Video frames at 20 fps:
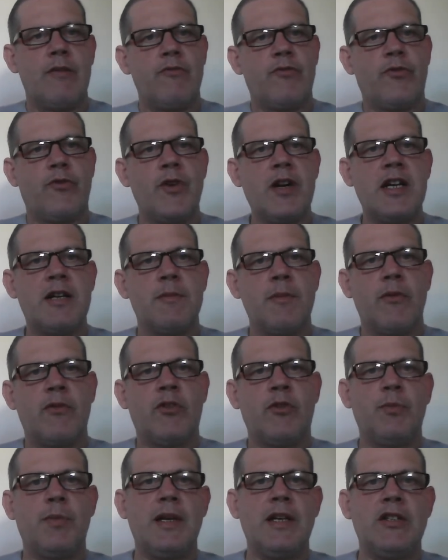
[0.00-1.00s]
Freedom of
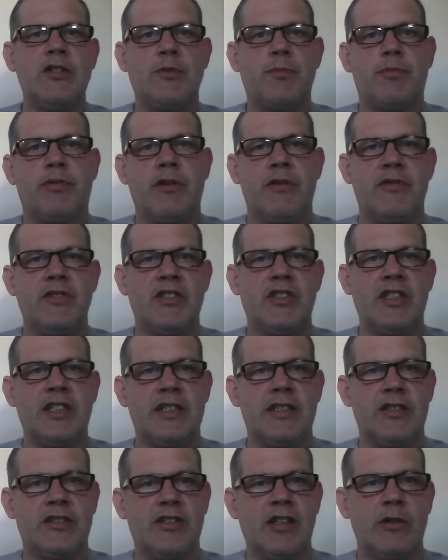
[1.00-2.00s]
speech, privacy
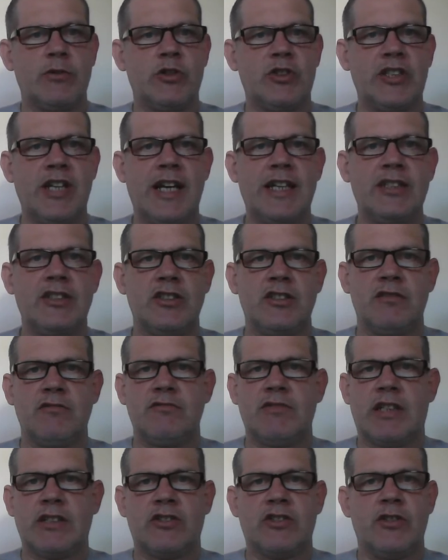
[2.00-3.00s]
and
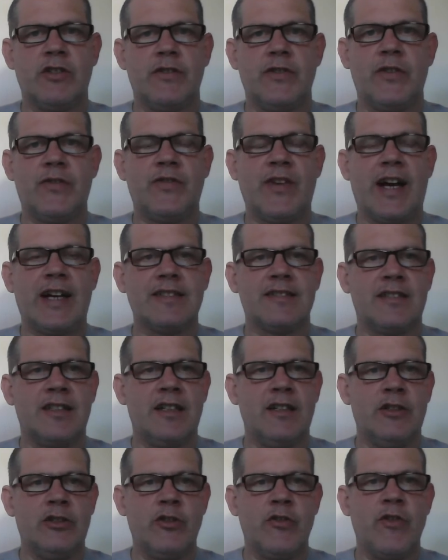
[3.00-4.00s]
association, that's another
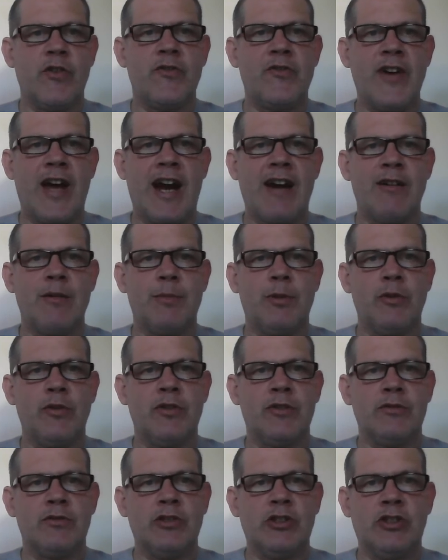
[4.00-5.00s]
factor, another variable
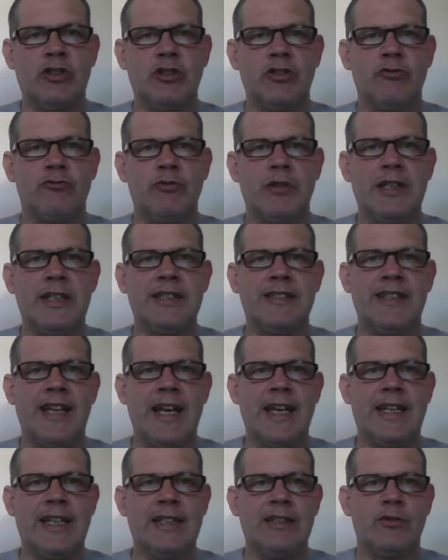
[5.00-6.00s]
that you should really
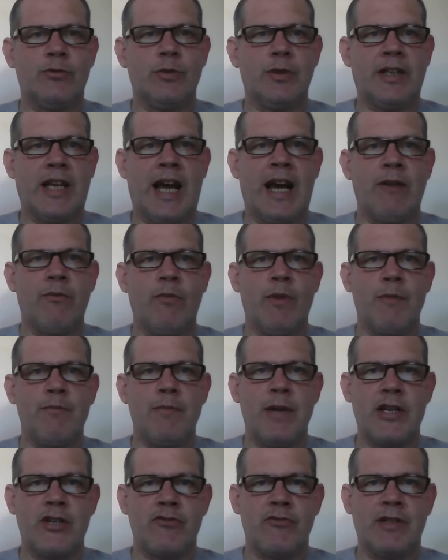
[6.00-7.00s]
take into account when
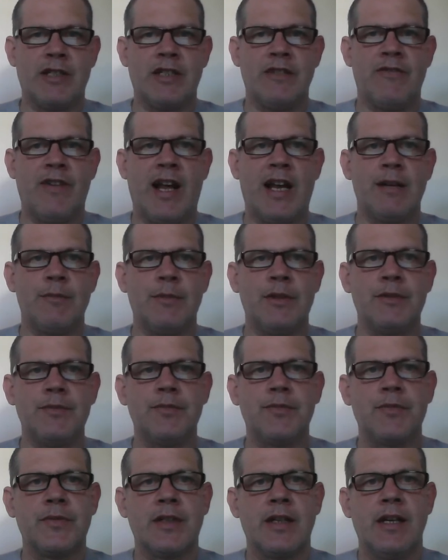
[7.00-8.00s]
measuring development.
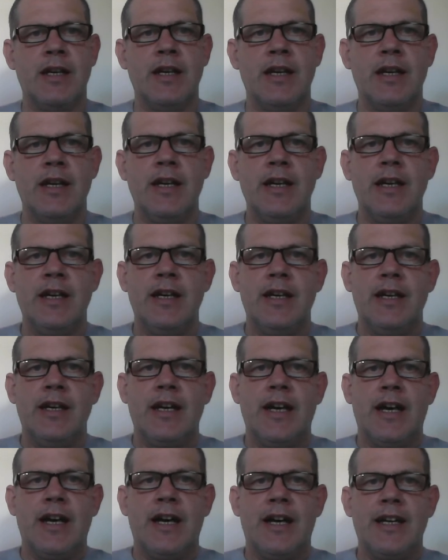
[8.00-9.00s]

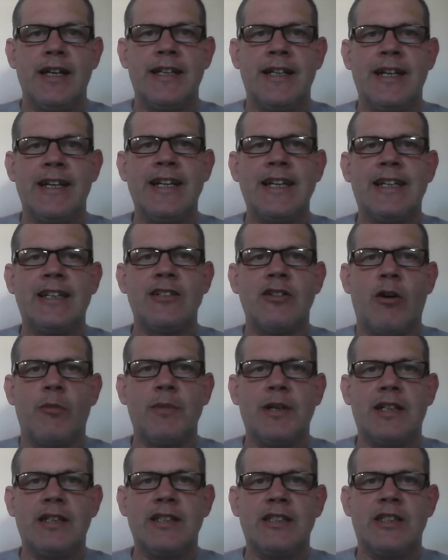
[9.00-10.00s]
In an
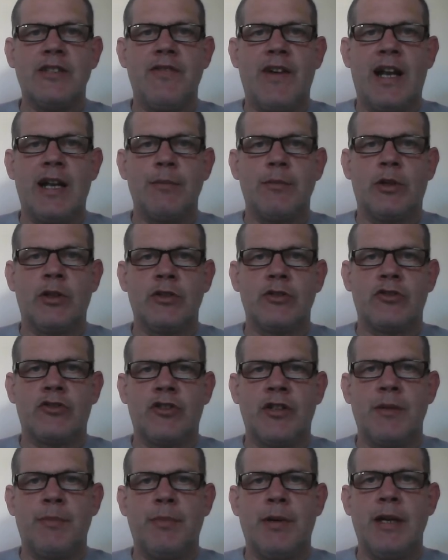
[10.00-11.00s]
economically developed
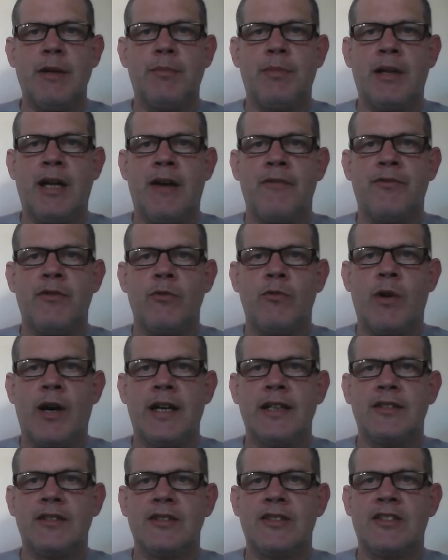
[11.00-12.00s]
country, people have the
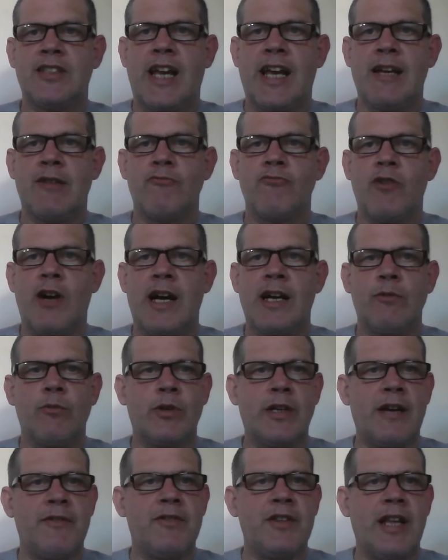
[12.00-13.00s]
right to say and write
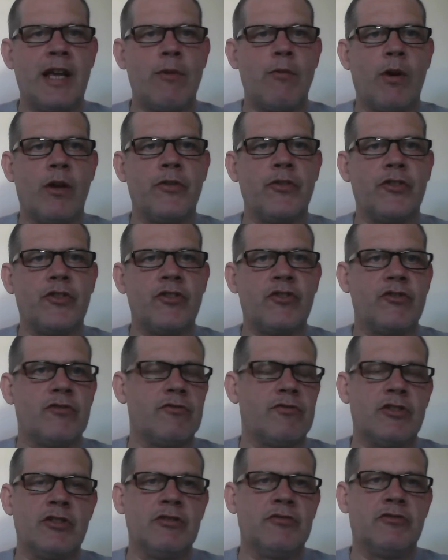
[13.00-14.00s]
whatever they want
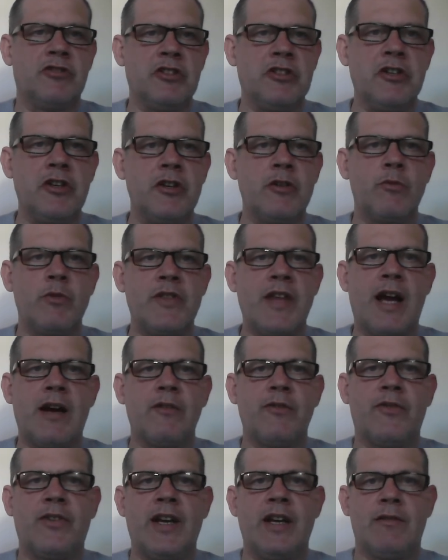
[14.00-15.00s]
to do
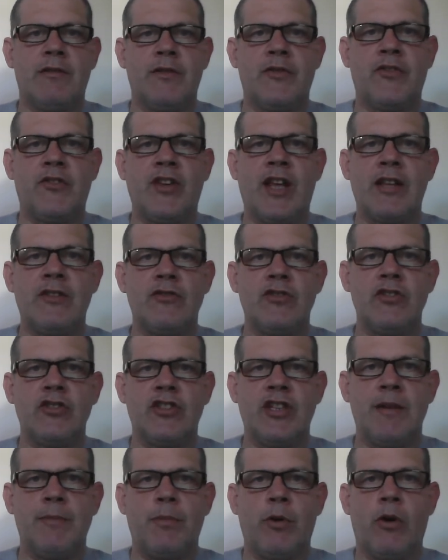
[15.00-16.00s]
without fear of
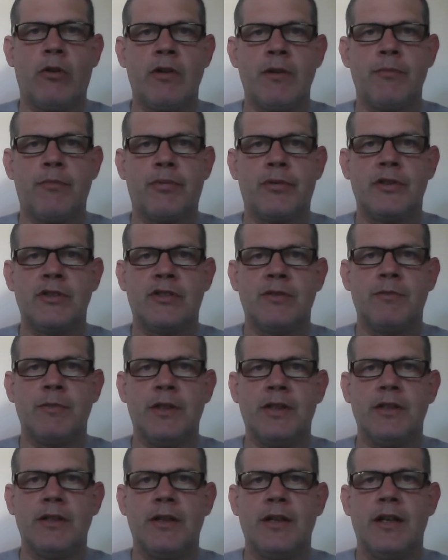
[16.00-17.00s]
censorship or
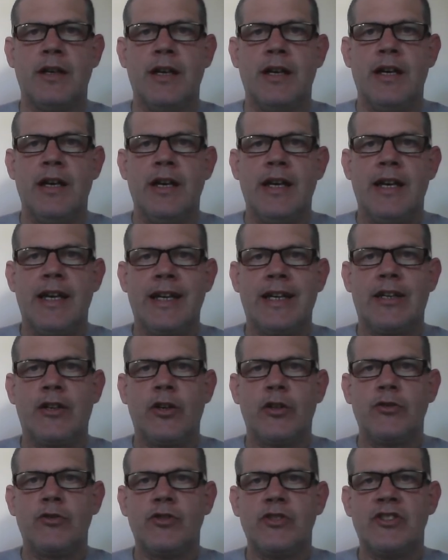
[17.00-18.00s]
imprisonment. In
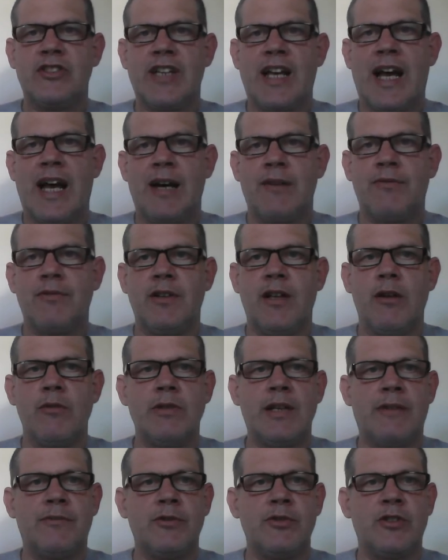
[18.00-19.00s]
countries that have low
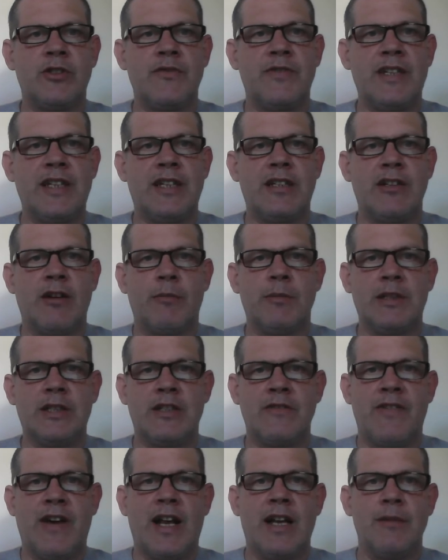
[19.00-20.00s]
levels of economic
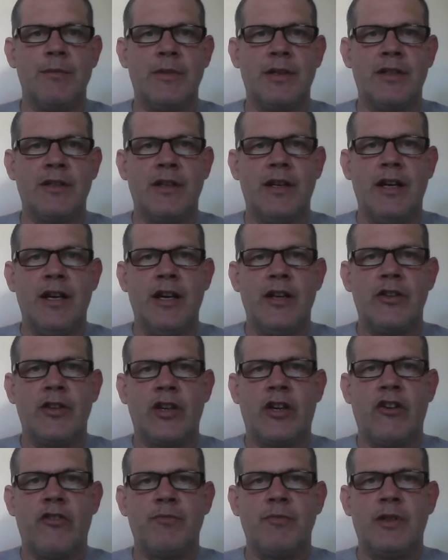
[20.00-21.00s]
development, the
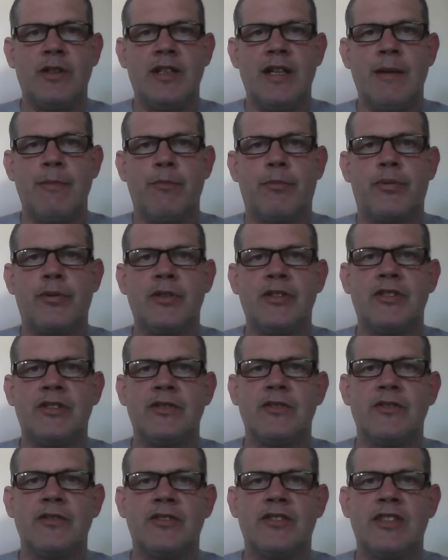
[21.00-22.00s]
government
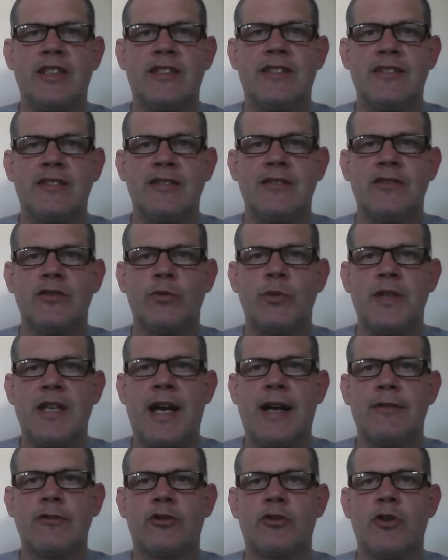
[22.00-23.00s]
imprisons citizens
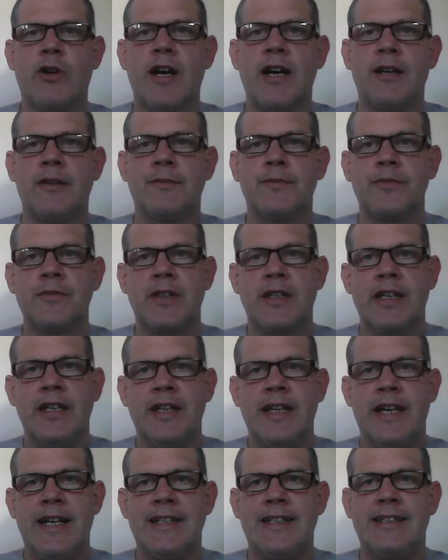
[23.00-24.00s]
without trial.
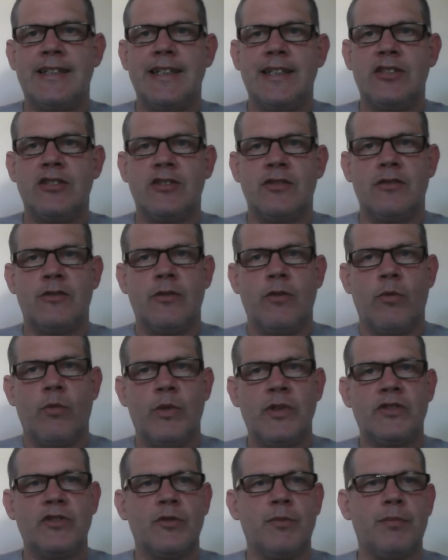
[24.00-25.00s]
In addition,
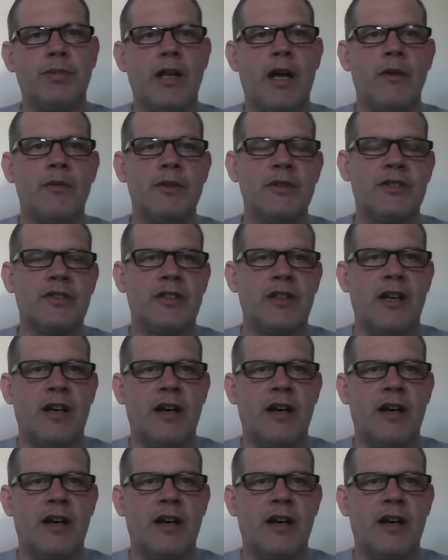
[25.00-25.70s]
whistleblowers